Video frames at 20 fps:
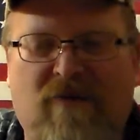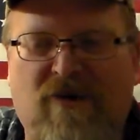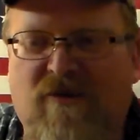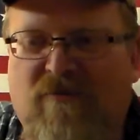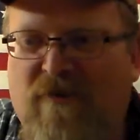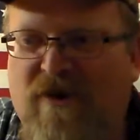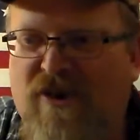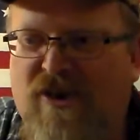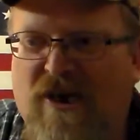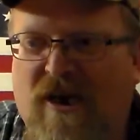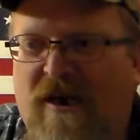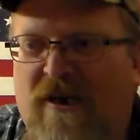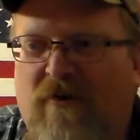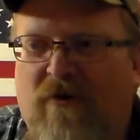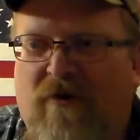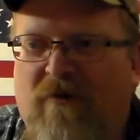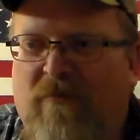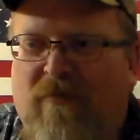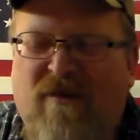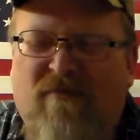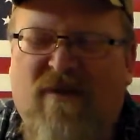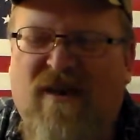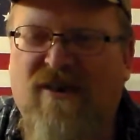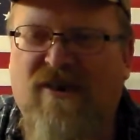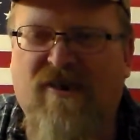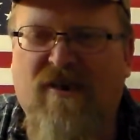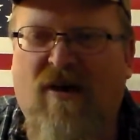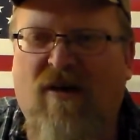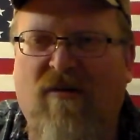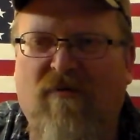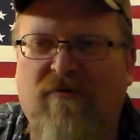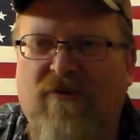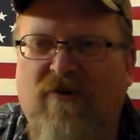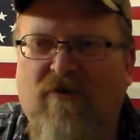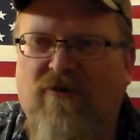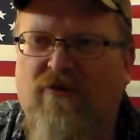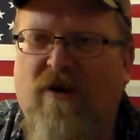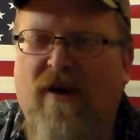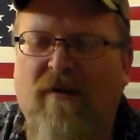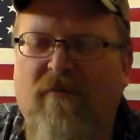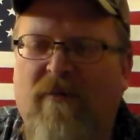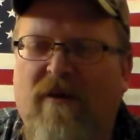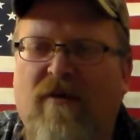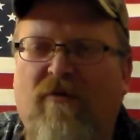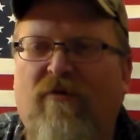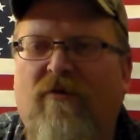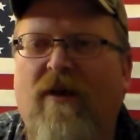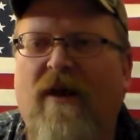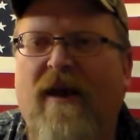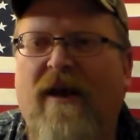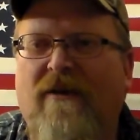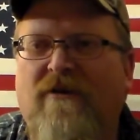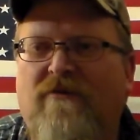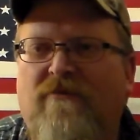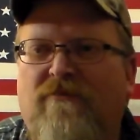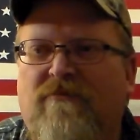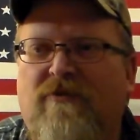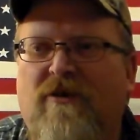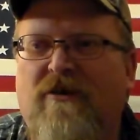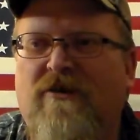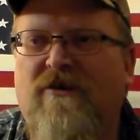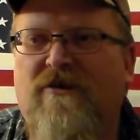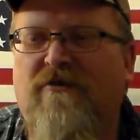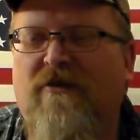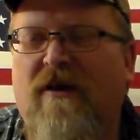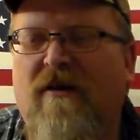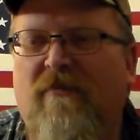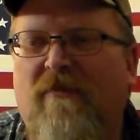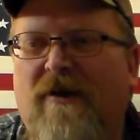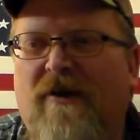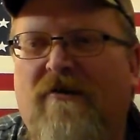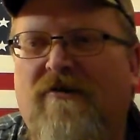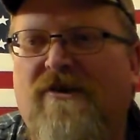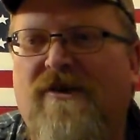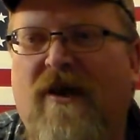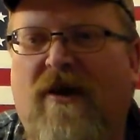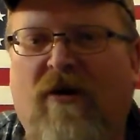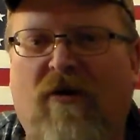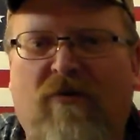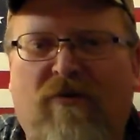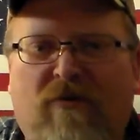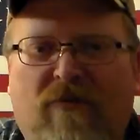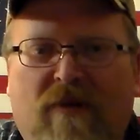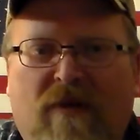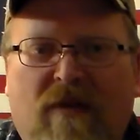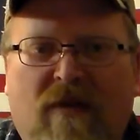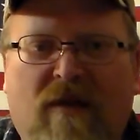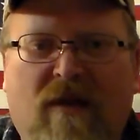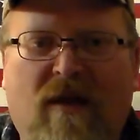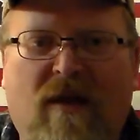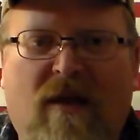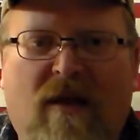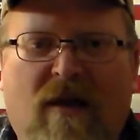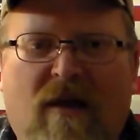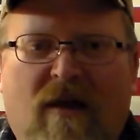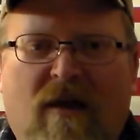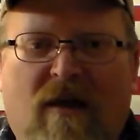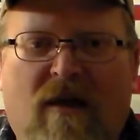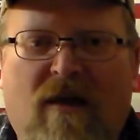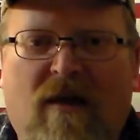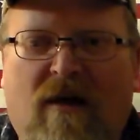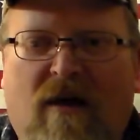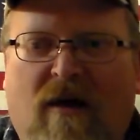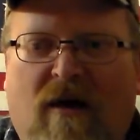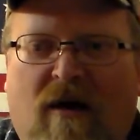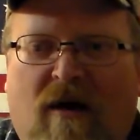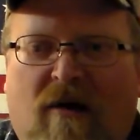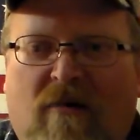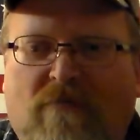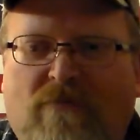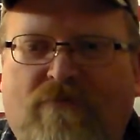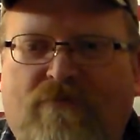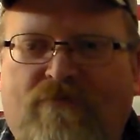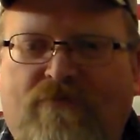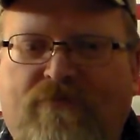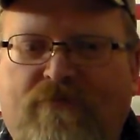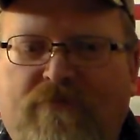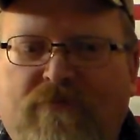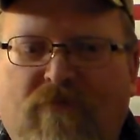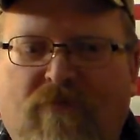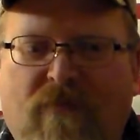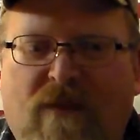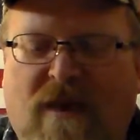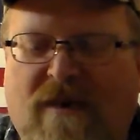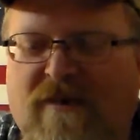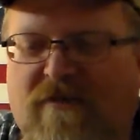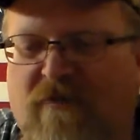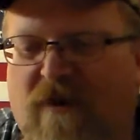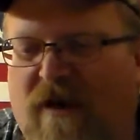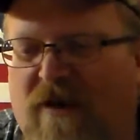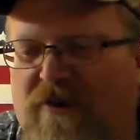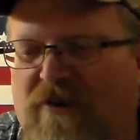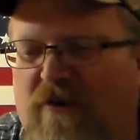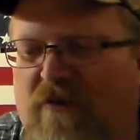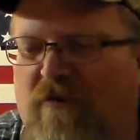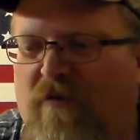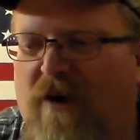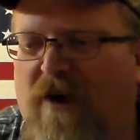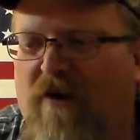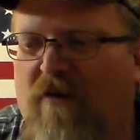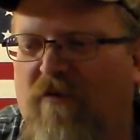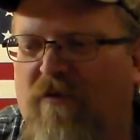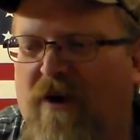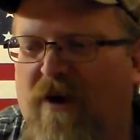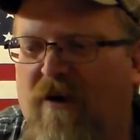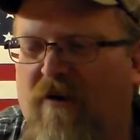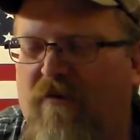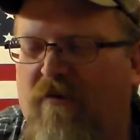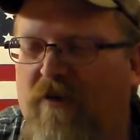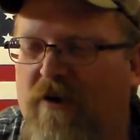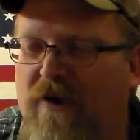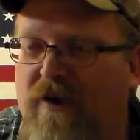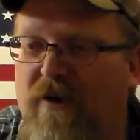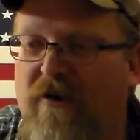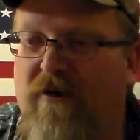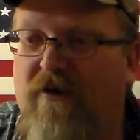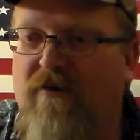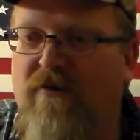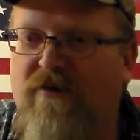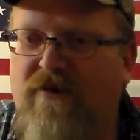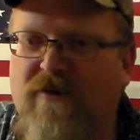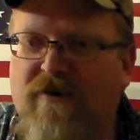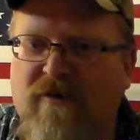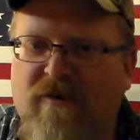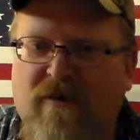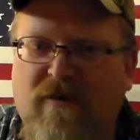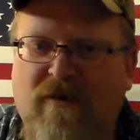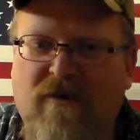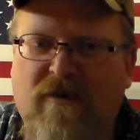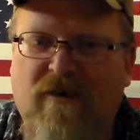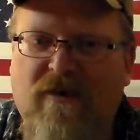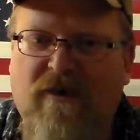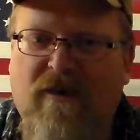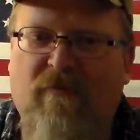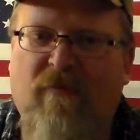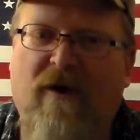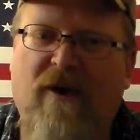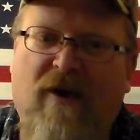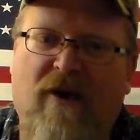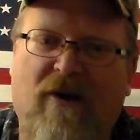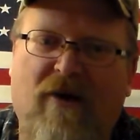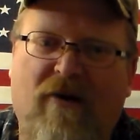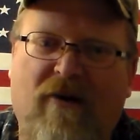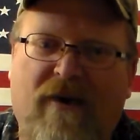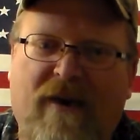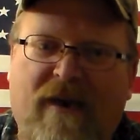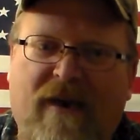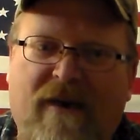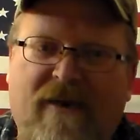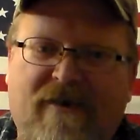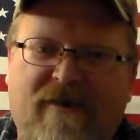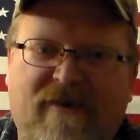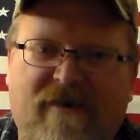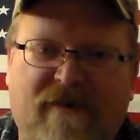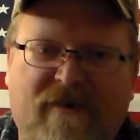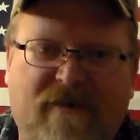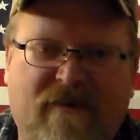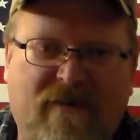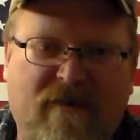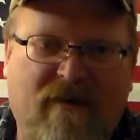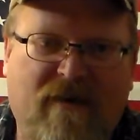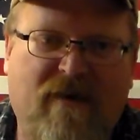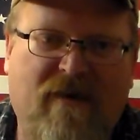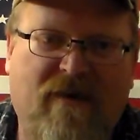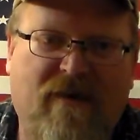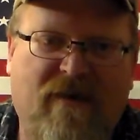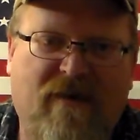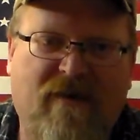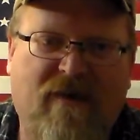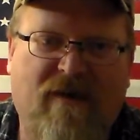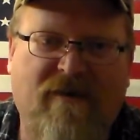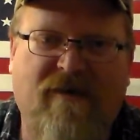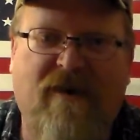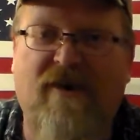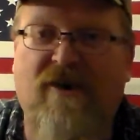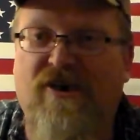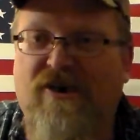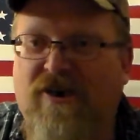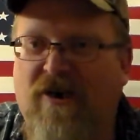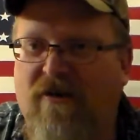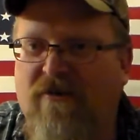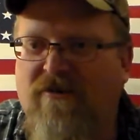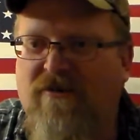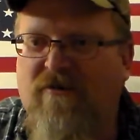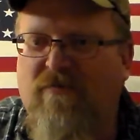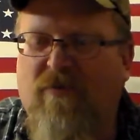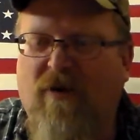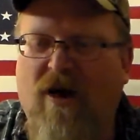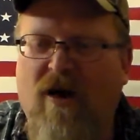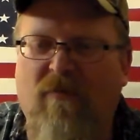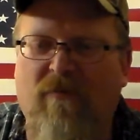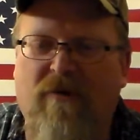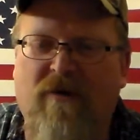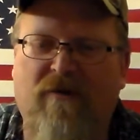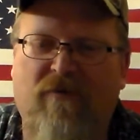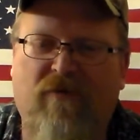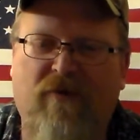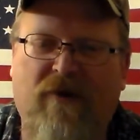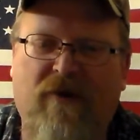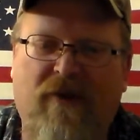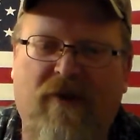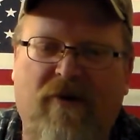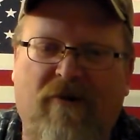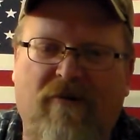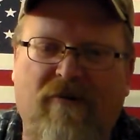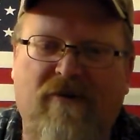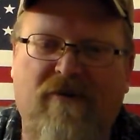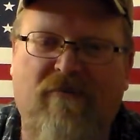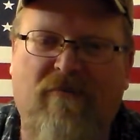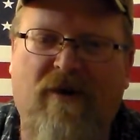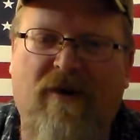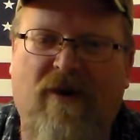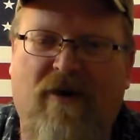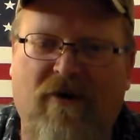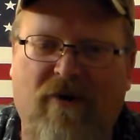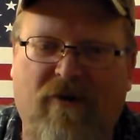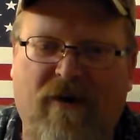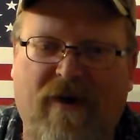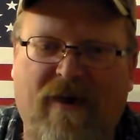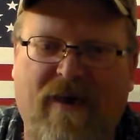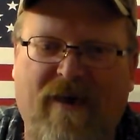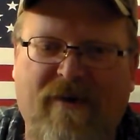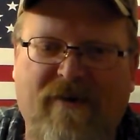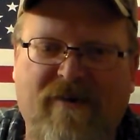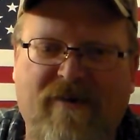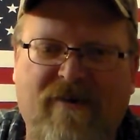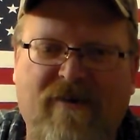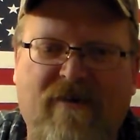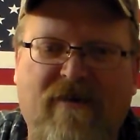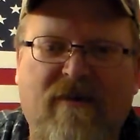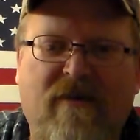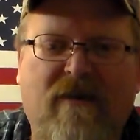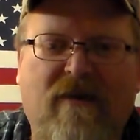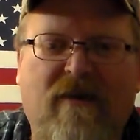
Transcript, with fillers: Just be genuine, be myself. Don't try to be a fake. Just try to be yourself. I was a volunteer firefighter for years in my younger days. I was on the sheriff's department for years in my younger days.